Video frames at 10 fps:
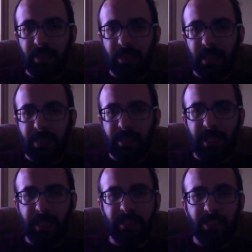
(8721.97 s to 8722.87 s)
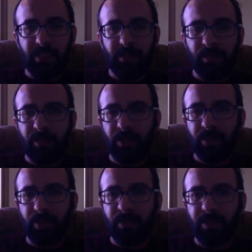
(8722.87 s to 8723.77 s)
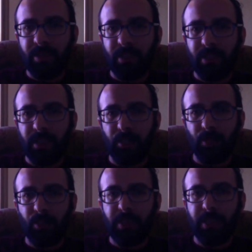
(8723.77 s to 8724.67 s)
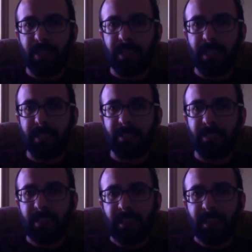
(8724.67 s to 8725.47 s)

Yes, in addition to Theo's, I would say that,